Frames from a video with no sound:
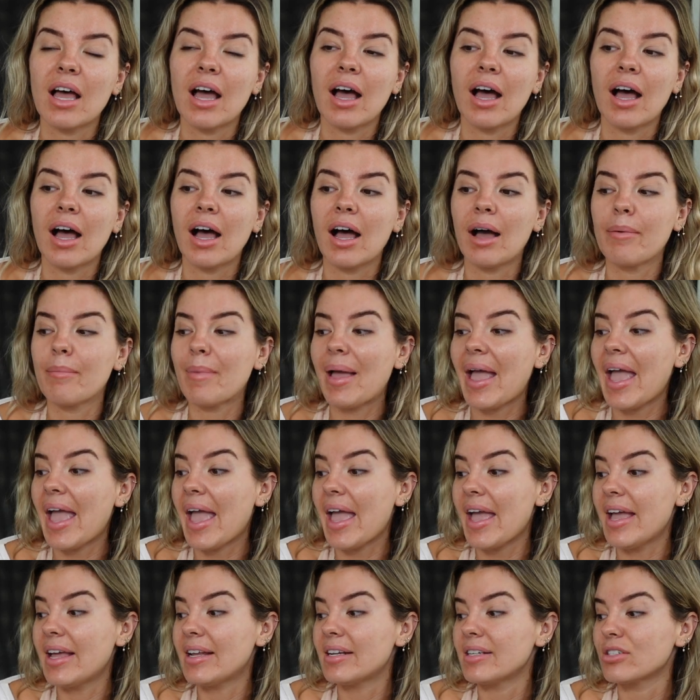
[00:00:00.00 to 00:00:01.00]
Um,
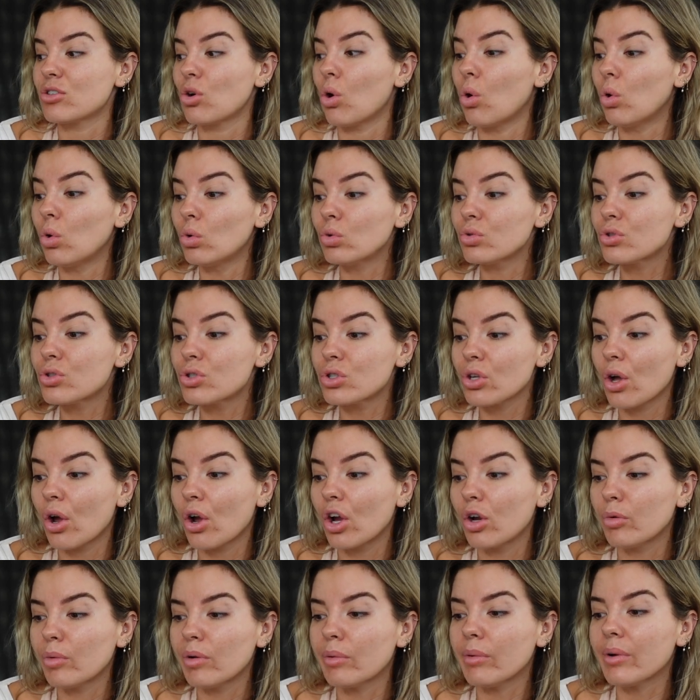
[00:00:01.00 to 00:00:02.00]
and also
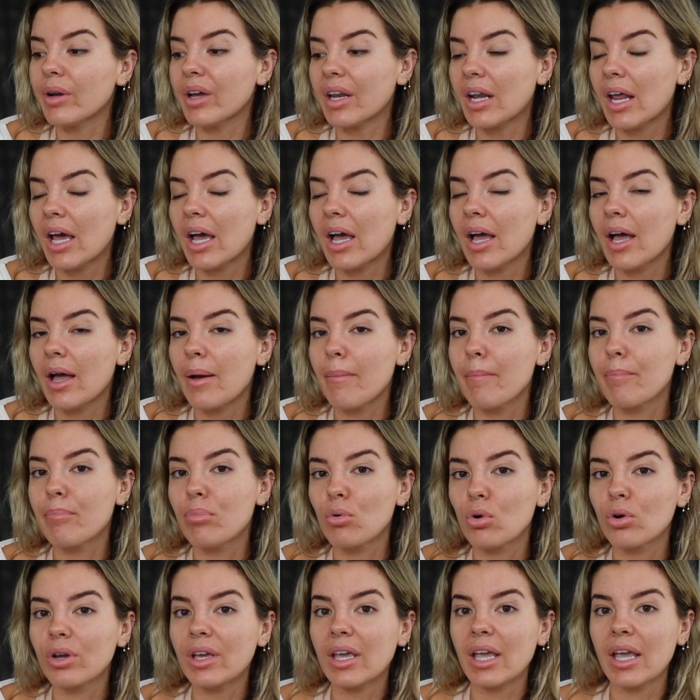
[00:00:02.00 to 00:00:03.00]
we were gonna
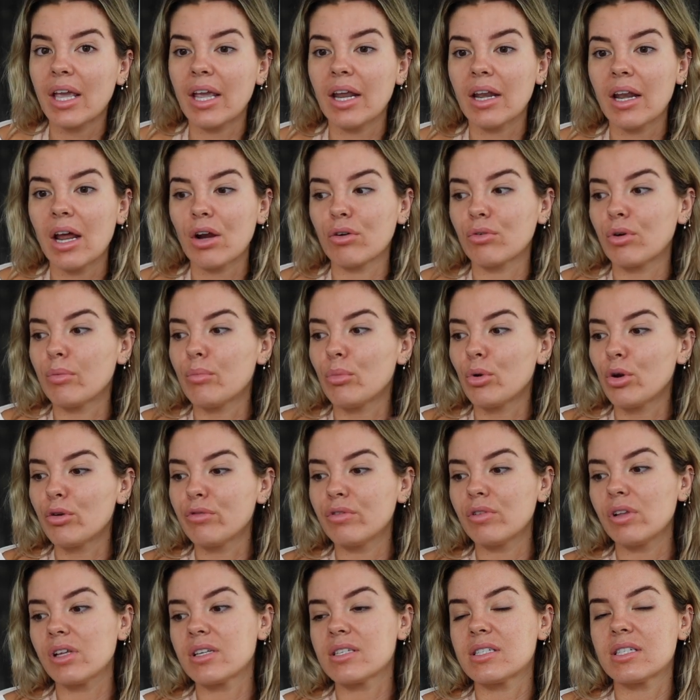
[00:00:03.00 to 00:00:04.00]
book in a
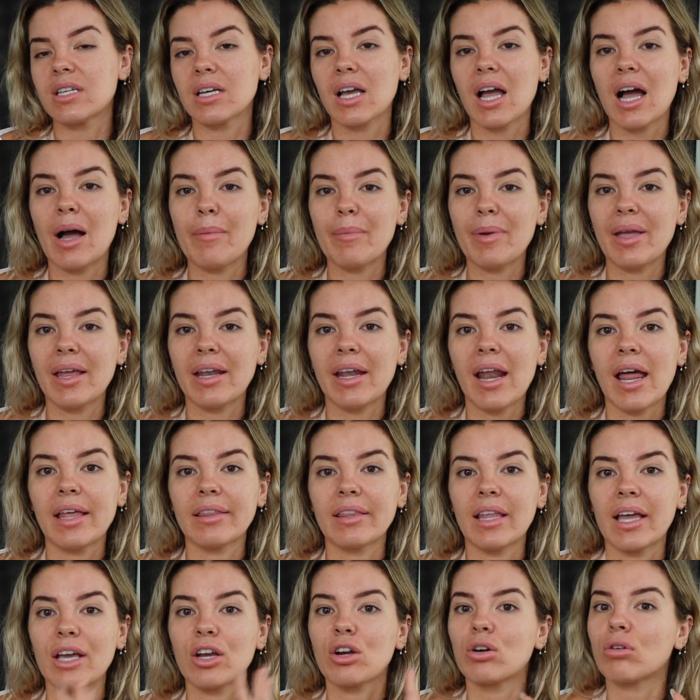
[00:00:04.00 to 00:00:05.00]
removalist to come in and
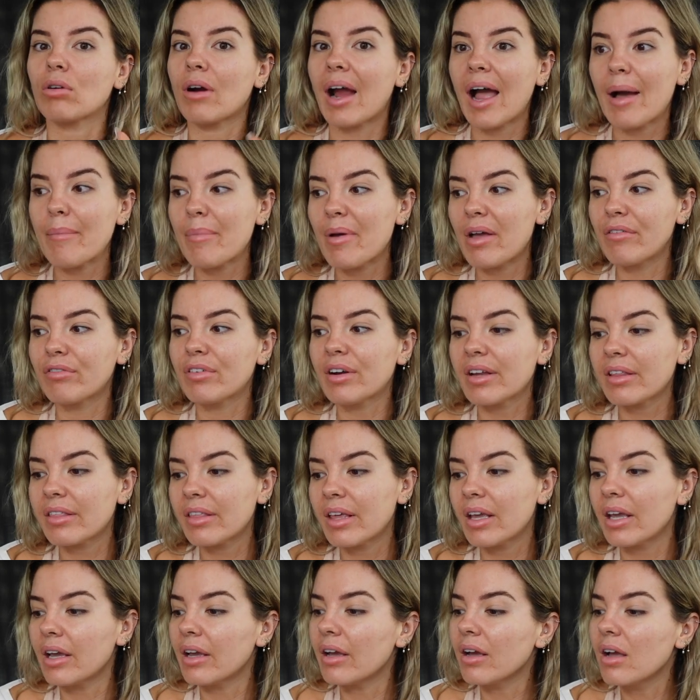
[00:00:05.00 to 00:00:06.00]
like grab
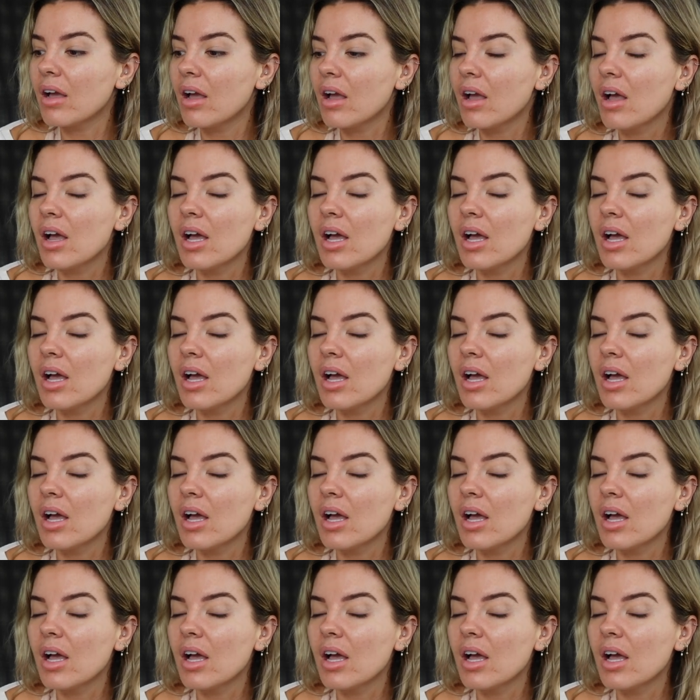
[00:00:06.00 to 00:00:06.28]
everything